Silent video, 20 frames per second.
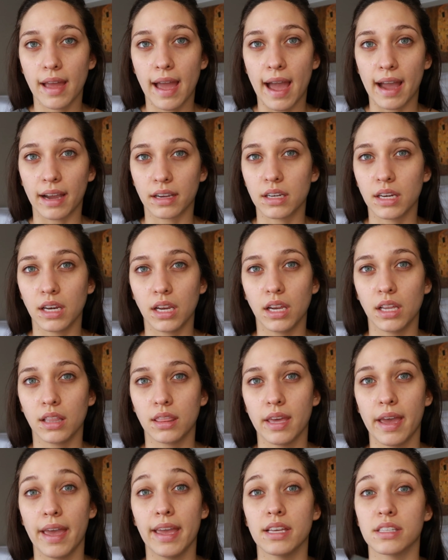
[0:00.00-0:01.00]
acne
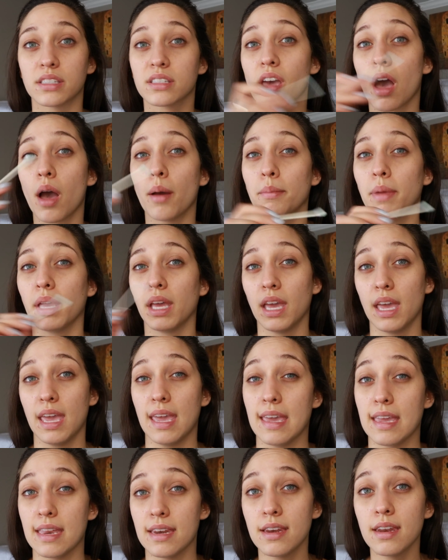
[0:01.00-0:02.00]
that is coming
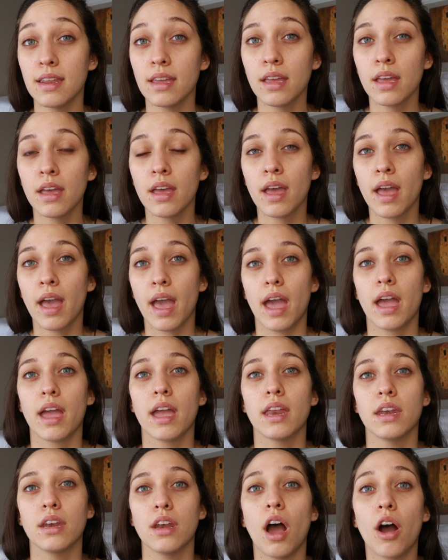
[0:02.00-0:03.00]
in,
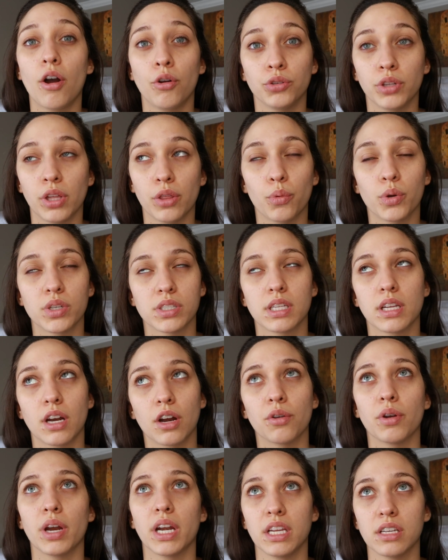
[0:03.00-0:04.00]
and not only the ones that
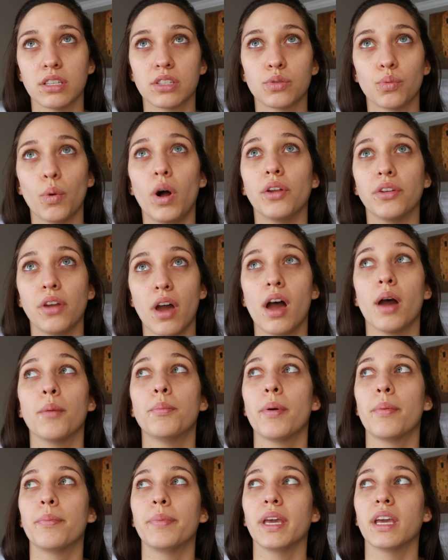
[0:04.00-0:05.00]
are already swelled
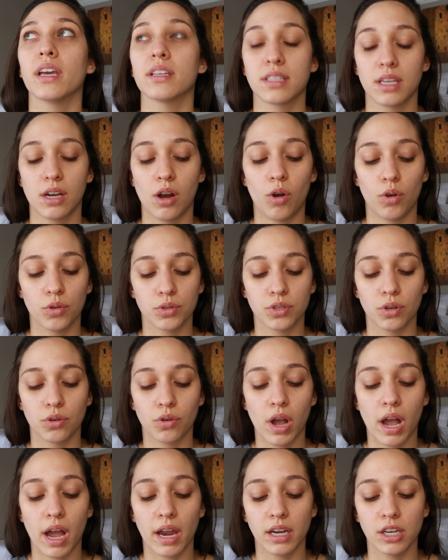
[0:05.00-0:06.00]
up, because it also
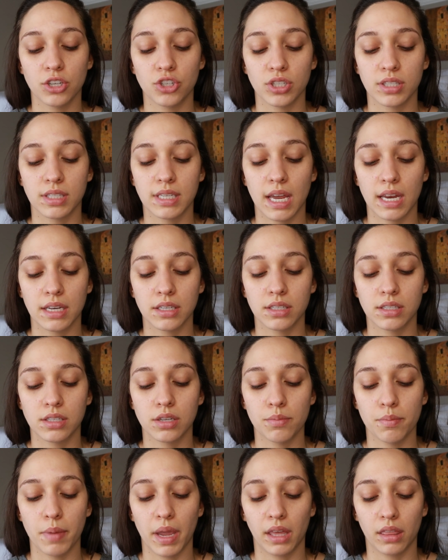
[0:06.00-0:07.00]
kind of just tends
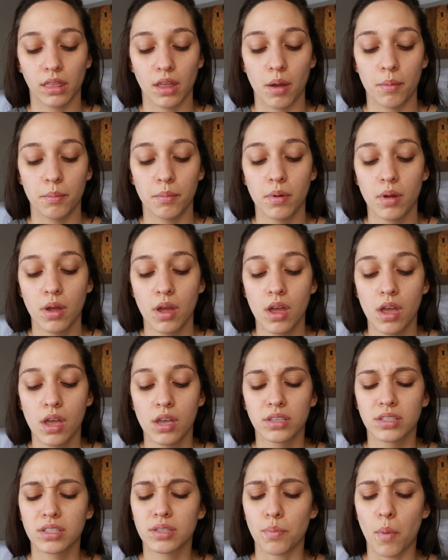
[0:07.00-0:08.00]
to make them
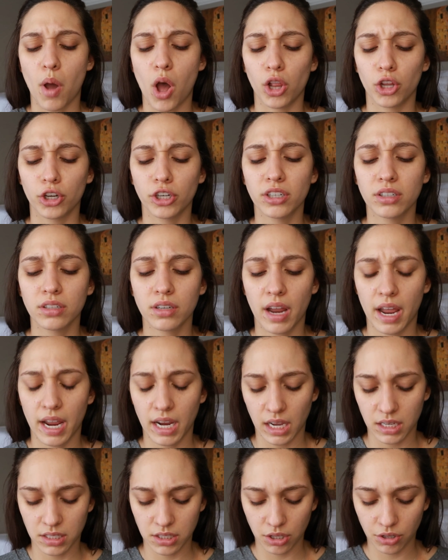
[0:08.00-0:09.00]
smaller, I
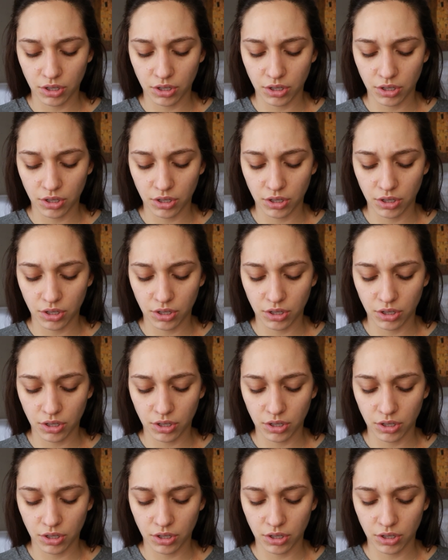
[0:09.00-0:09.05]
guess